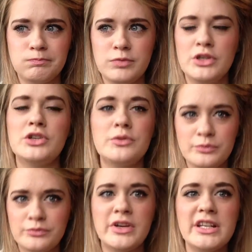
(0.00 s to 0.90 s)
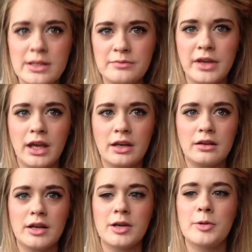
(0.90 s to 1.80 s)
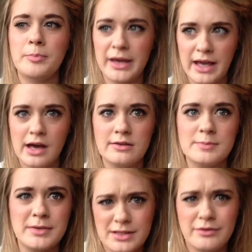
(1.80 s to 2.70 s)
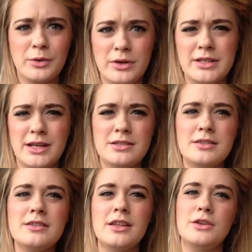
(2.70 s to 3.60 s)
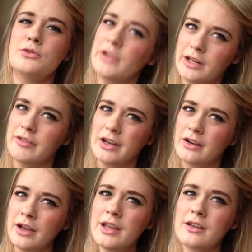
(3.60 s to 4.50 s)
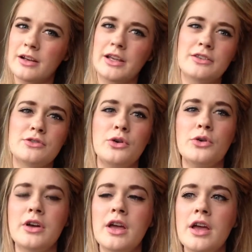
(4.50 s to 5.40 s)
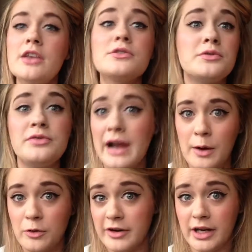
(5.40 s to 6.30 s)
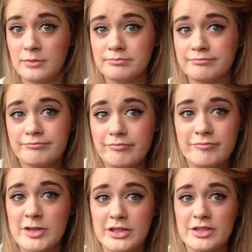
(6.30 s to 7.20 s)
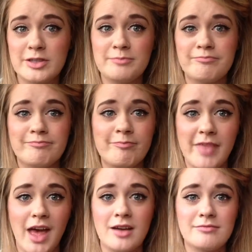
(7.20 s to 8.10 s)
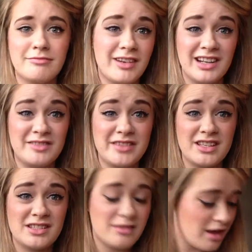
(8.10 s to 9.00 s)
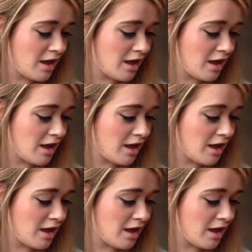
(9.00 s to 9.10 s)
you can read something and like pick out specific quotations that you really like. Like it's not flowery. It's just there, and I love this.